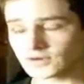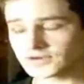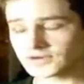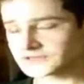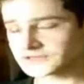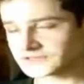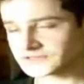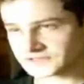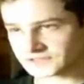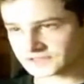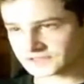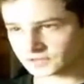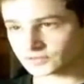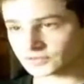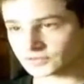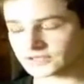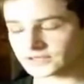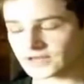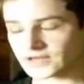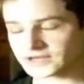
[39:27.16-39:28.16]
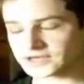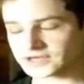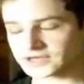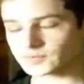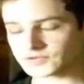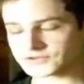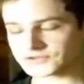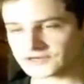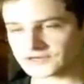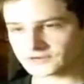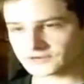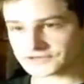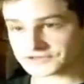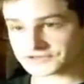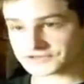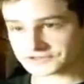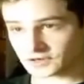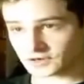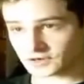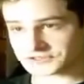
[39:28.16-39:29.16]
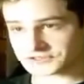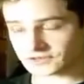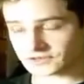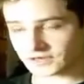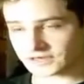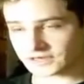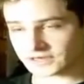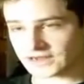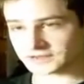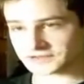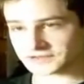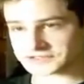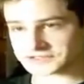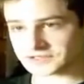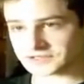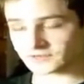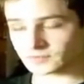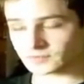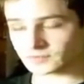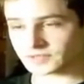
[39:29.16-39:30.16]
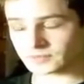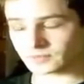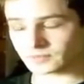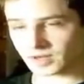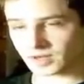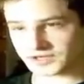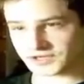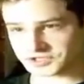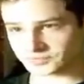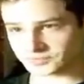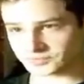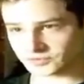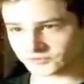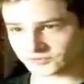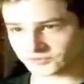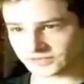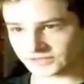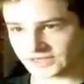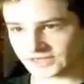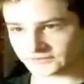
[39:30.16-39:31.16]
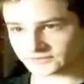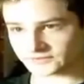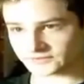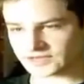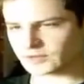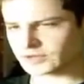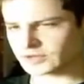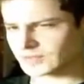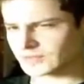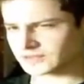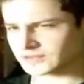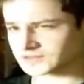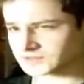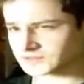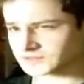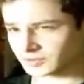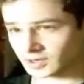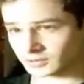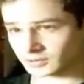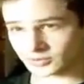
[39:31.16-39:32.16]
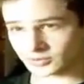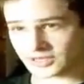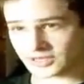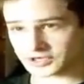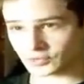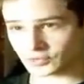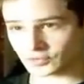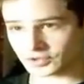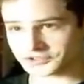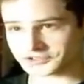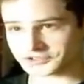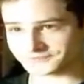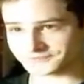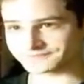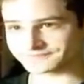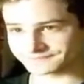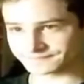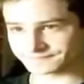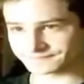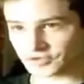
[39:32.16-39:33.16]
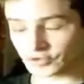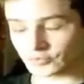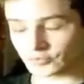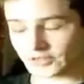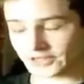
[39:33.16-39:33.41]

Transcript: We've already discluded 90% of the stars in our galaxy from being possible for life. Can we make this problem any worse?